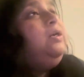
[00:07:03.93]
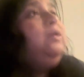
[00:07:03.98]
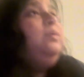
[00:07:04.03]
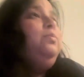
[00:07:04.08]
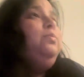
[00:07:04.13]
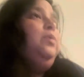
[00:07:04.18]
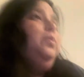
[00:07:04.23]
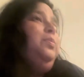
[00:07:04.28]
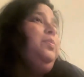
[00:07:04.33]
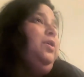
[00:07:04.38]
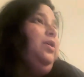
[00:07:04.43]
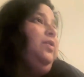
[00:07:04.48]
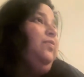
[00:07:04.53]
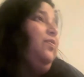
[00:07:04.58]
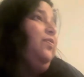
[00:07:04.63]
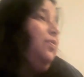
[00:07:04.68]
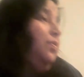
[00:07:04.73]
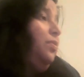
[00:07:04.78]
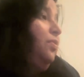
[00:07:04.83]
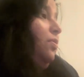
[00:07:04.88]
mom made
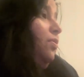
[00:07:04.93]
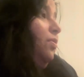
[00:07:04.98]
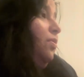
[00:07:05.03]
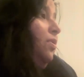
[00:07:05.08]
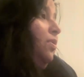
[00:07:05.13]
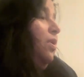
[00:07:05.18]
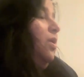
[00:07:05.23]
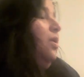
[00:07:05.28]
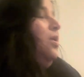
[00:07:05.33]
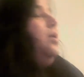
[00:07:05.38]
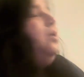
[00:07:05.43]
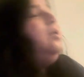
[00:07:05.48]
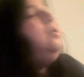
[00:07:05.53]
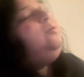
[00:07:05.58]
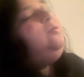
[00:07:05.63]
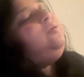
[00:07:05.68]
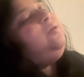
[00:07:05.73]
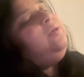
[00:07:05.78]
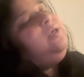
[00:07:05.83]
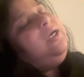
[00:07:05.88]
food,
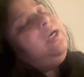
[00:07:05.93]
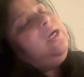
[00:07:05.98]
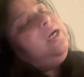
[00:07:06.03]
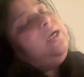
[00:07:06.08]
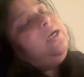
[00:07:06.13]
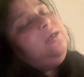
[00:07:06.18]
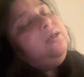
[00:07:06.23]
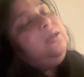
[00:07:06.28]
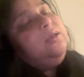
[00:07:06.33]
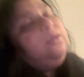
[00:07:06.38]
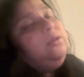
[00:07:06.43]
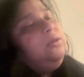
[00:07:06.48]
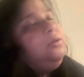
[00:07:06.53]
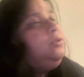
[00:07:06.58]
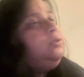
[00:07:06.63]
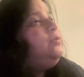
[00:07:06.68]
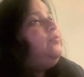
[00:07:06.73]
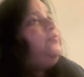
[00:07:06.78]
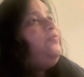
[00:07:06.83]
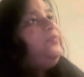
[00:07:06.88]
and we had
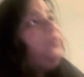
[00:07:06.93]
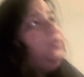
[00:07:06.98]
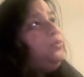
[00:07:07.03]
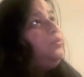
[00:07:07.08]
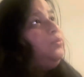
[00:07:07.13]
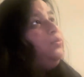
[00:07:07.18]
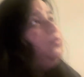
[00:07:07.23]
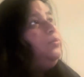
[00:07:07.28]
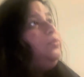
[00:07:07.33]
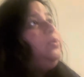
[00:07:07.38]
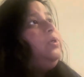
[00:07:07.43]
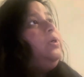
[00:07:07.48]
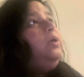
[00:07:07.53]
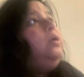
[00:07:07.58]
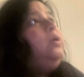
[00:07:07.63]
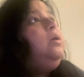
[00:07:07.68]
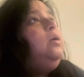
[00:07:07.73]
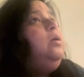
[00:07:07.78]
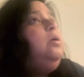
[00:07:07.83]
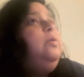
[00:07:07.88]
lots of food.
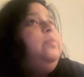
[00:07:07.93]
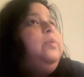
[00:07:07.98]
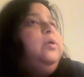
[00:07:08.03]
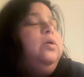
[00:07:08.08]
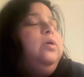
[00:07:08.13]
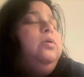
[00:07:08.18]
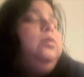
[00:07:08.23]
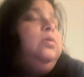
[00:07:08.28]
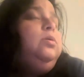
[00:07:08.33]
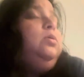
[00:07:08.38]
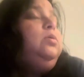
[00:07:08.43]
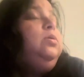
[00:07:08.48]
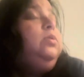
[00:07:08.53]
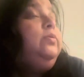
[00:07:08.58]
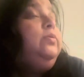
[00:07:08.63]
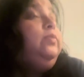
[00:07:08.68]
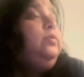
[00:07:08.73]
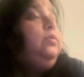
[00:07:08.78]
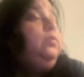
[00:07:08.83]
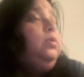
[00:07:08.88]
We got lots of
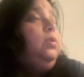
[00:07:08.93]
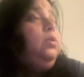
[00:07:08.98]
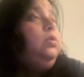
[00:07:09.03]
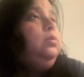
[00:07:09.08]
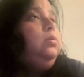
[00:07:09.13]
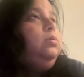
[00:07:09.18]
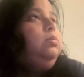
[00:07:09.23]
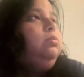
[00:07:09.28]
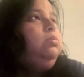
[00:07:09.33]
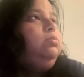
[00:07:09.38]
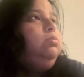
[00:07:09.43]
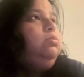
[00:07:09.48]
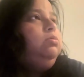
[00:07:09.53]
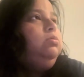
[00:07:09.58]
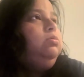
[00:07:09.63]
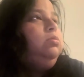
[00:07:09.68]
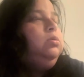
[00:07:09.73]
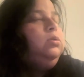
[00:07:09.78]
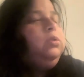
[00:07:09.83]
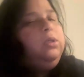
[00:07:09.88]
food.
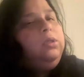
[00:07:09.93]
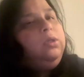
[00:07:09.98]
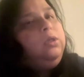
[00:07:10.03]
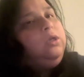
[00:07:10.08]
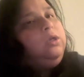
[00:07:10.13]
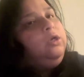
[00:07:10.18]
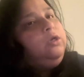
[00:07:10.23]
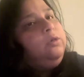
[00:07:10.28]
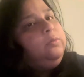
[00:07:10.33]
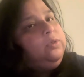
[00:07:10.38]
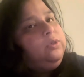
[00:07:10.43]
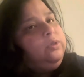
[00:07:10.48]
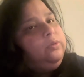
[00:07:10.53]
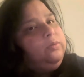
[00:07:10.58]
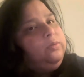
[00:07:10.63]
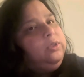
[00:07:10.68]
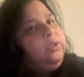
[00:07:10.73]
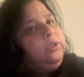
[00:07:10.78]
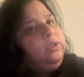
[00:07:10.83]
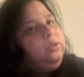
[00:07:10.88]
But don't
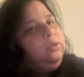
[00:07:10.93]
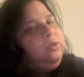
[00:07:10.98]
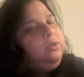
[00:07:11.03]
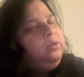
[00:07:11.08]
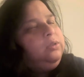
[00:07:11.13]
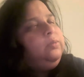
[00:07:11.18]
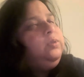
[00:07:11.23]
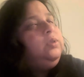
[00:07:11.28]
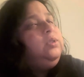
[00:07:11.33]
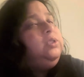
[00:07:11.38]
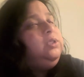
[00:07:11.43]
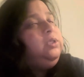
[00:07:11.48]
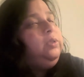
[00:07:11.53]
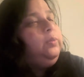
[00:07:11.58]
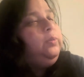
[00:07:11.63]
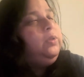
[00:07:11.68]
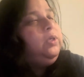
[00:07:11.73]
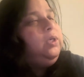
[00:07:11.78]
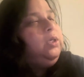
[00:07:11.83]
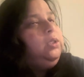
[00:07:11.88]
worry, I'm going to sleep
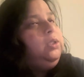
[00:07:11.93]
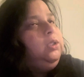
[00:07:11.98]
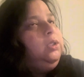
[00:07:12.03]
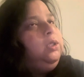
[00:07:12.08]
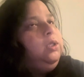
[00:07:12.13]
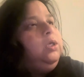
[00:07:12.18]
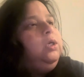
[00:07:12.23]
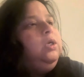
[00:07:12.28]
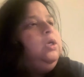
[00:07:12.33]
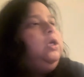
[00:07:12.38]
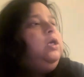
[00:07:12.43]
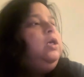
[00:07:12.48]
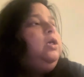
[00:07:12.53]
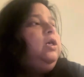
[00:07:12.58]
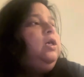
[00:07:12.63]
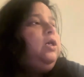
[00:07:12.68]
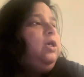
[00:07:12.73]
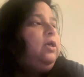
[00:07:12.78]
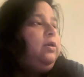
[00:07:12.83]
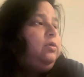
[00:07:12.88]
well. I
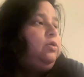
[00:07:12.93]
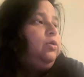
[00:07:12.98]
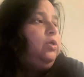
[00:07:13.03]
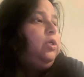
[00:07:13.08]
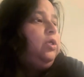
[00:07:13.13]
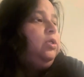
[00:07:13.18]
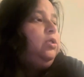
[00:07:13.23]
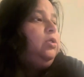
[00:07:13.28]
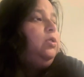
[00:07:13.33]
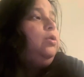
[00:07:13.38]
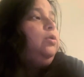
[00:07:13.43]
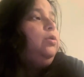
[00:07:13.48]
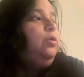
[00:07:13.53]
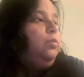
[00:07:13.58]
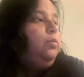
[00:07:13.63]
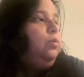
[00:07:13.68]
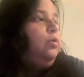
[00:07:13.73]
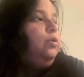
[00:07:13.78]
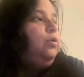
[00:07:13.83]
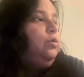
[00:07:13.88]
had drank a lot of
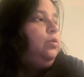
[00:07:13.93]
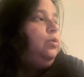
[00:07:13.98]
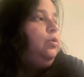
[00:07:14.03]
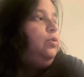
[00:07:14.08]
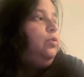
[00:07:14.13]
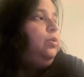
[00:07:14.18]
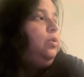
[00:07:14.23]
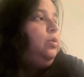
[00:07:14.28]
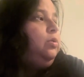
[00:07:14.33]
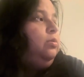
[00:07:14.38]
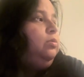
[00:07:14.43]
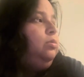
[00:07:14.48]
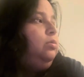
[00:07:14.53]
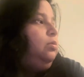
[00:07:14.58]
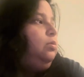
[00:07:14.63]
water as well.